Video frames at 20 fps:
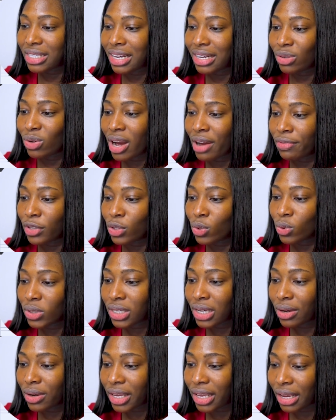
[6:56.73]
that you have a
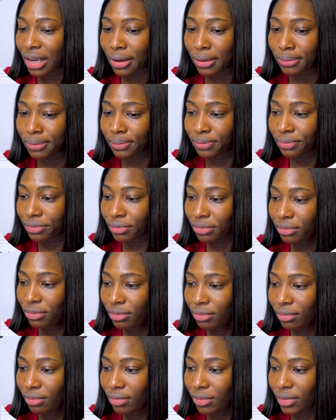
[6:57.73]
total here.
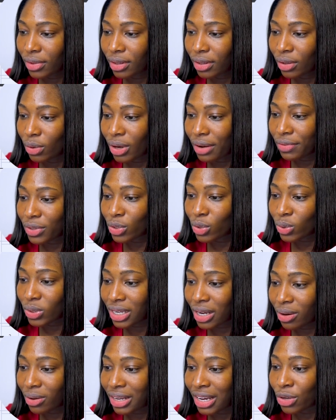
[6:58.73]
You have a
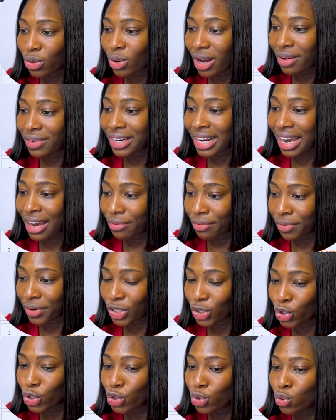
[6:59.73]
total and you have an
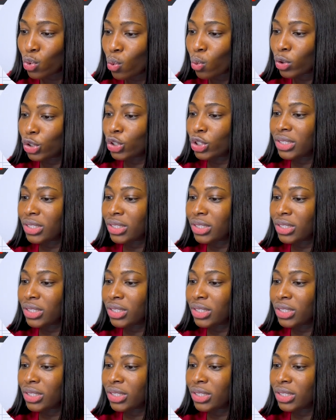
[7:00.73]
average. So you know what you